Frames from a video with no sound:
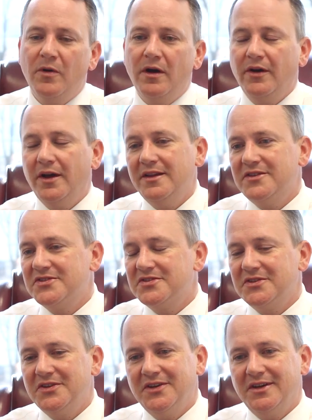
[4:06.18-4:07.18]
Well,
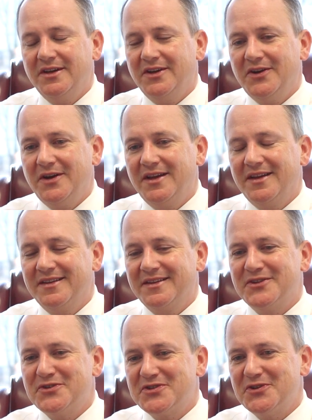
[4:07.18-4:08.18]
it's, you know,
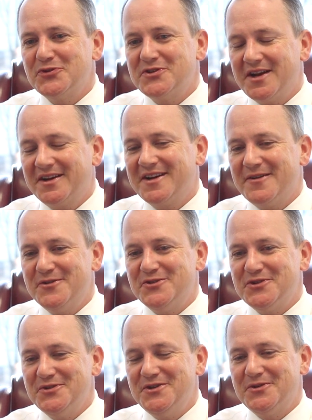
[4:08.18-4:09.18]
as I said, lieutenant governor
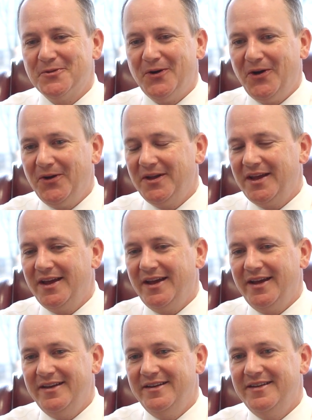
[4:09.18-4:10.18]
is a unique role,
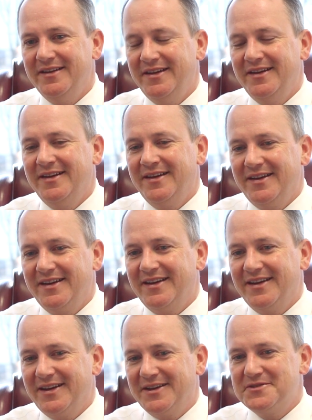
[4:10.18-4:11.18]
and
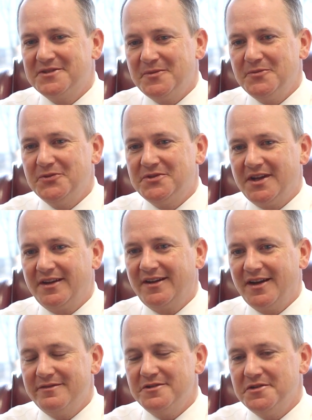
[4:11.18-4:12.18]
some lieutenant
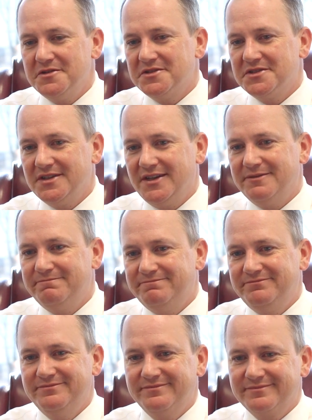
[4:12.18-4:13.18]
governors are
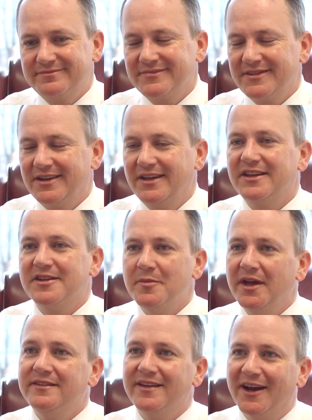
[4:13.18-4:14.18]
like the
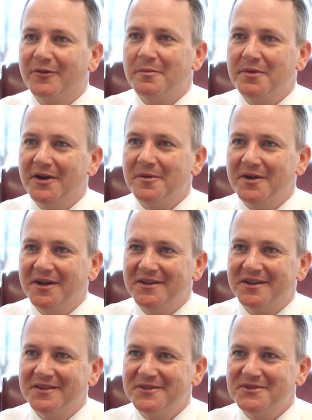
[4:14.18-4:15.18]
Maytag repairman.
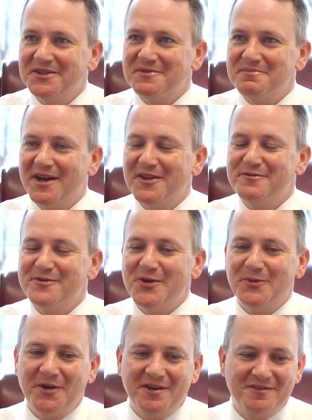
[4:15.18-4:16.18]
You're sitting by the
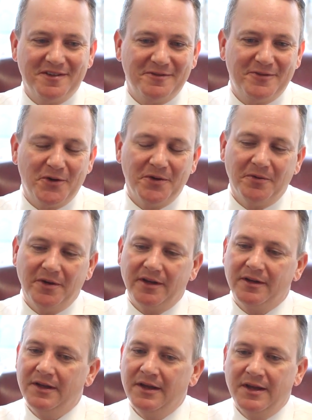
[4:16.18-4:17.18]
phone waiting for the phone to
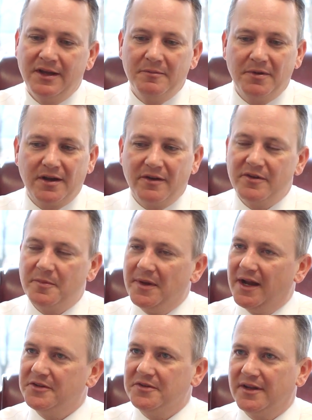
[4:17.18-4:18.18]
ring. But Governor
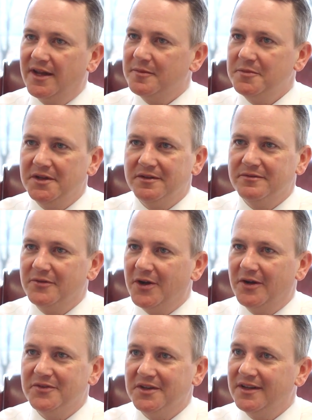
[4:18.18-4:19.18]
Patrick had me
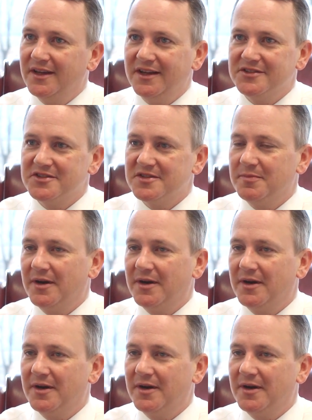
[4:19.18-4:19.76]
involved and engaged as a